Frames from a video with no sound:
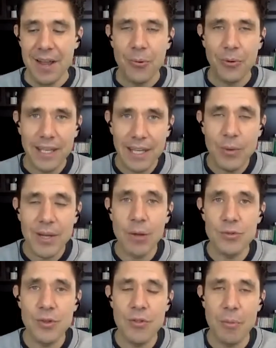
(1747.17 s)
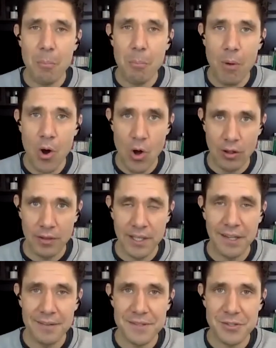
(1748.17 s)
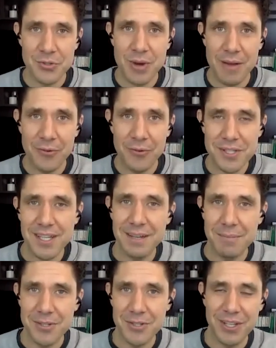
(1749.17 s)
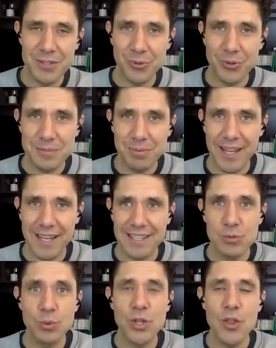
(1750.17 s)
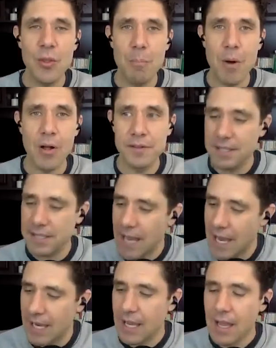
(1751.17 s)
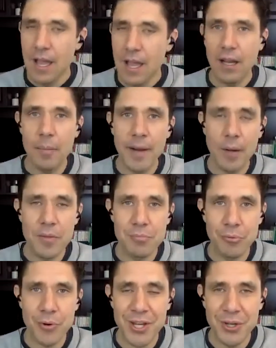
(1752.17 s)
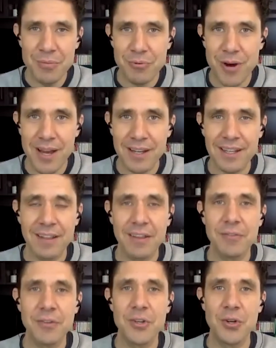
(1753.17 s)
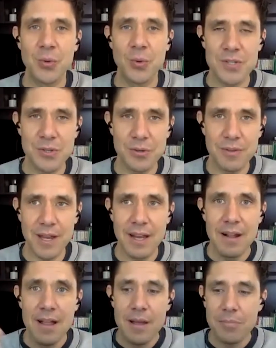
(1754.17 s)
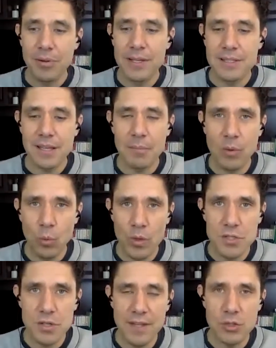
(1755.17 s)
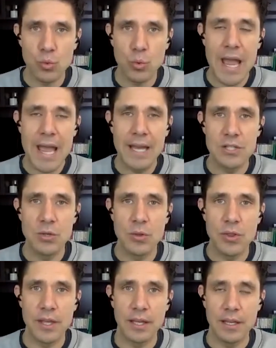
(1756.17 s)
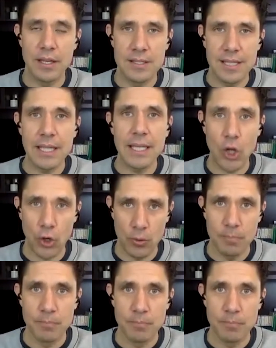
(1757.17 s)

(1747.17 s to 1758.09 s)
Well, he went out to the mall. He lives in Traverse City, Michigan, is where his plant is. Went to the mall and says, hey, coming out with a brand new product, I'd love you to do a survey. Please tell me which of these rags you think is cleaner.